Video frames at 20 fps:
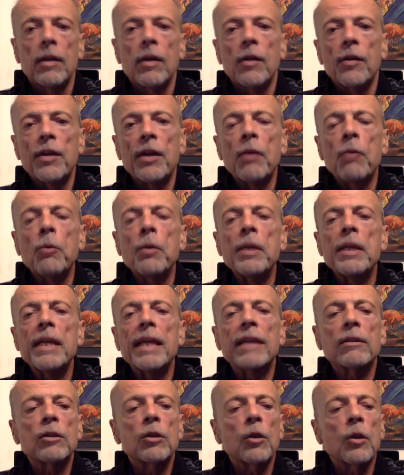Then we
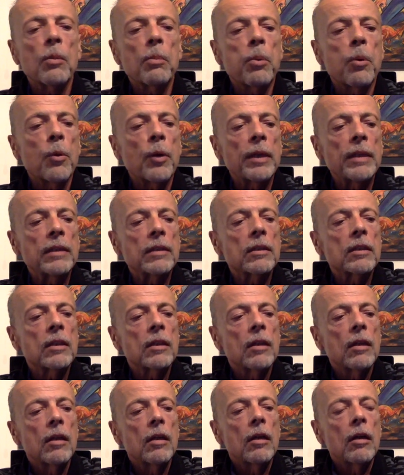get to the points
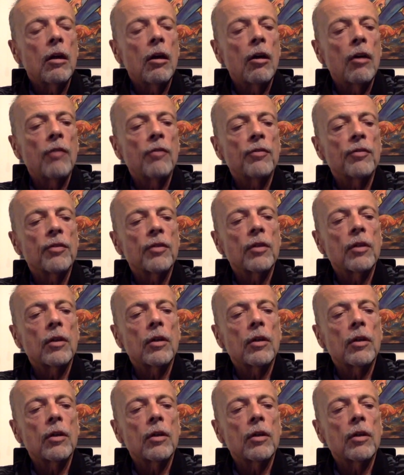of